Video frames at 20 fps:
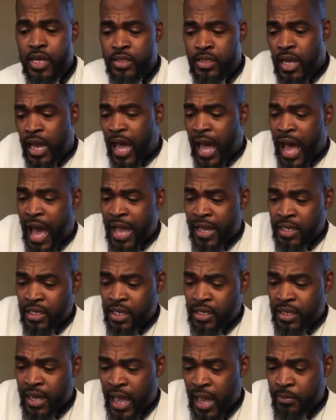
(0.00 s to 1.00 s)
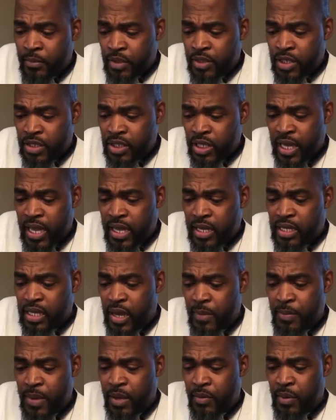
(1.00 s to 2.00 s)
The eye in the dime looks at your
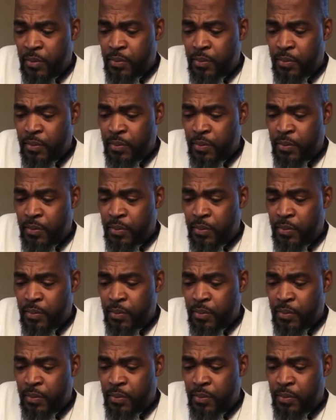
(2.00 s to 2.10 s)
income being